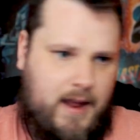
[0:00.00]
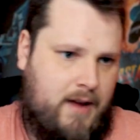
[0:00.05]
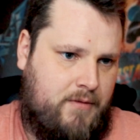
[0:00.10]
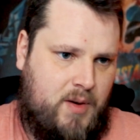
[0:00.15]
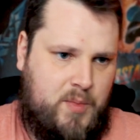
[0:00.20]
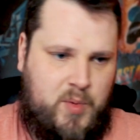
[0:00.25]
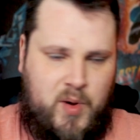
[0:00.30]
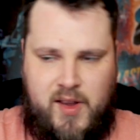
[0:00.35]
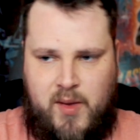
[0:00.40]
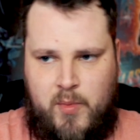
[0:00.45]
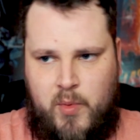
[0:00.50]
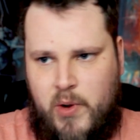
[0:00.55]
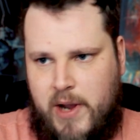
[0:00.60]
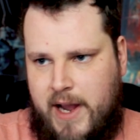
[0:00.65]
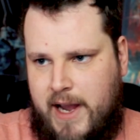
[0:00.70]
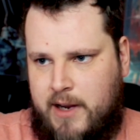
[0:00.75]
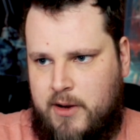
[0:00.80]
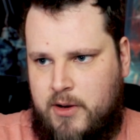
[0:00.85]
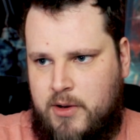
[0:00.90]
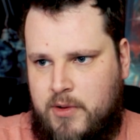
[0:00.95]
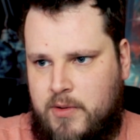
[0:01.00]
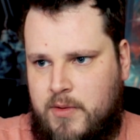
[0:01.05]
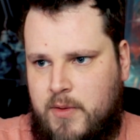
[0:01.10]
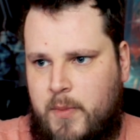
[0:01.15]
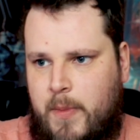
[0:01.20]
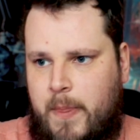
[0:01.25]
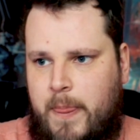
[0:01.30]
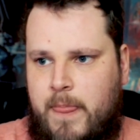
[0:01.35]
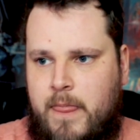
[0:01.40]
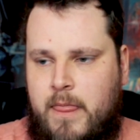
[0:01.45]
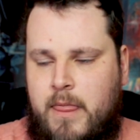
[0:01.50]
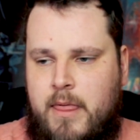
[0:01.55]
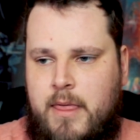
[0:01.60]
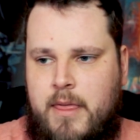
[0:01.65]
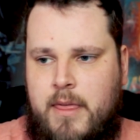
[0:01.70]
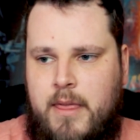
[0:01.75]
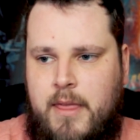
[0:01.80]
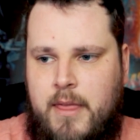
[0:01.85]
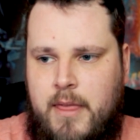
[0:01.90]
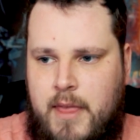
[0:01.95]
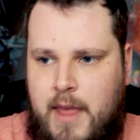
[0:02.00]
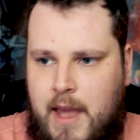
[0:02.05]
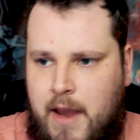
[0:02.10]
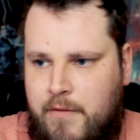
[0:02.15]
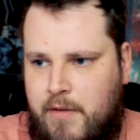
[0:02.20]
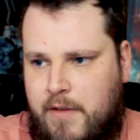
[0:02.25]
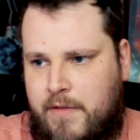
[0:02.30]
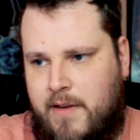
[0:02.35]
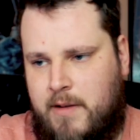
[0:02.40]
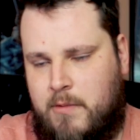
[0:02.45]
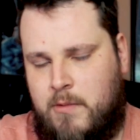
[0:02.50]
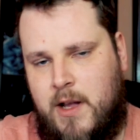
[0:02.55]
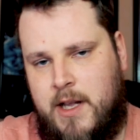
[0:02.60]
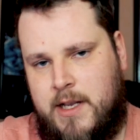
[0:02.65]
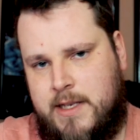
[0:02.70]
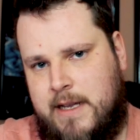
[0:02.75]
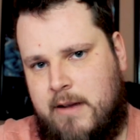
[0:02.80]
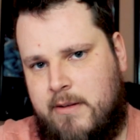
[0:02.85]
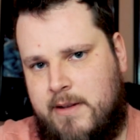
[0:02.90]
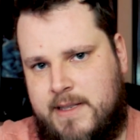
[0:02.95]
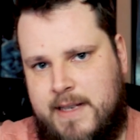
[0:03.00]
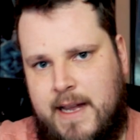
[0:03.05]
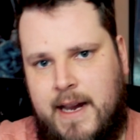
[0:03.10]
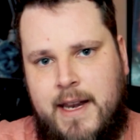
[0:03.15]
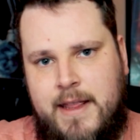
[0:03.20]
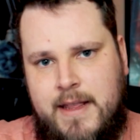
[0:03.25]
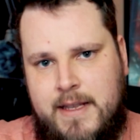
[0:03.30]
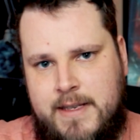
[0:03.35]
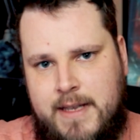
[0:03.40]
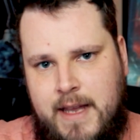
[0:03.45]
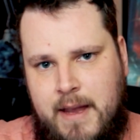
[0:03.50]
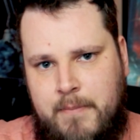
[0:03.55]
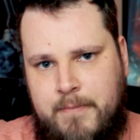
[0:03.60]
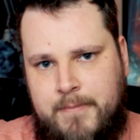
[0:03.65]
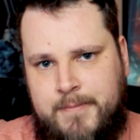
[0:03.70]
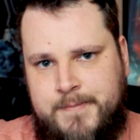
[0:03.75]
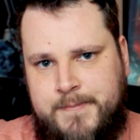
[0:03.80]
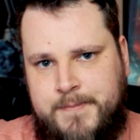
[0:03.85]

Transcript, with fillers: every possible angle, everything works out exactly the same.